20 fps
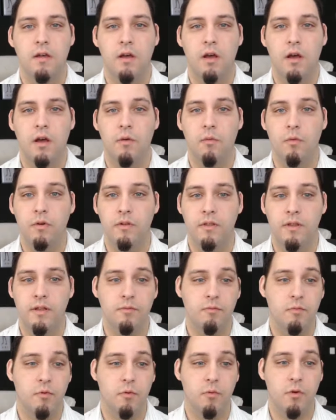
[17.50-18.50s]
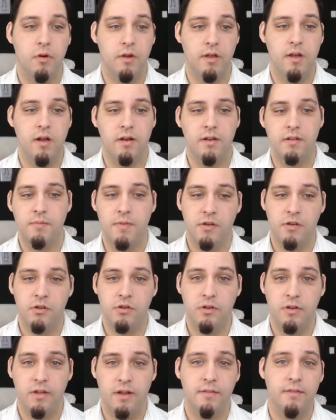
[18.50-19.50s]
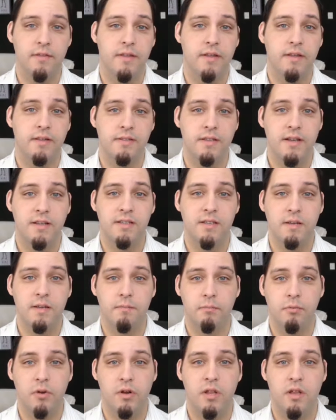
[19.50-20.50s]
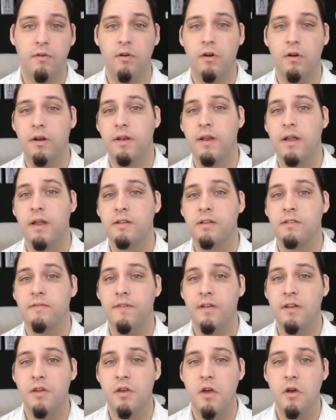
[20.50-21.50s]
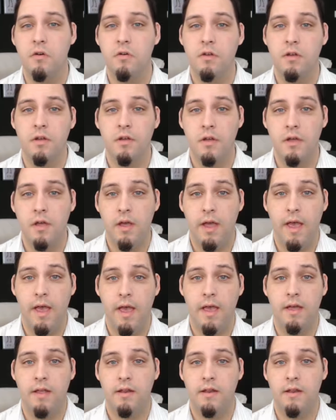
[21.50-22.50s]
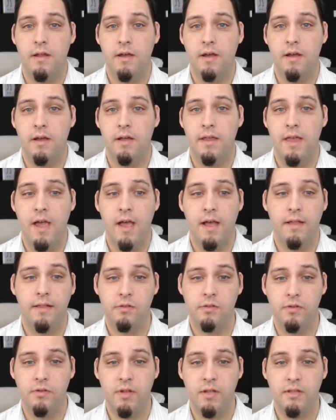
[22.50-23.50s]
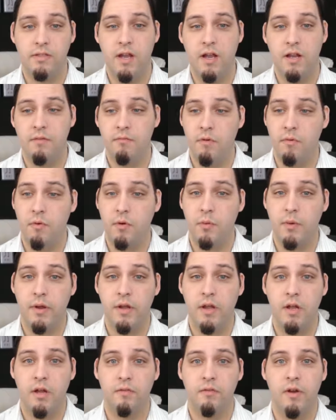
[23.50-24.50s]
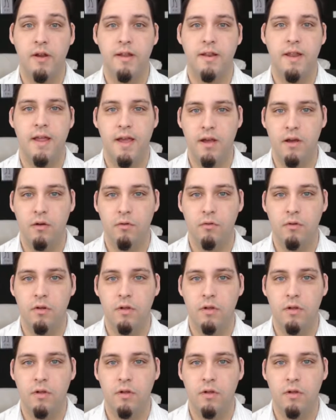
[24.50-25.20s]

One of the things that we're working on is making sure that everything is nice and pretty for our next video, and yeah, so that's kind of what we're working on right now.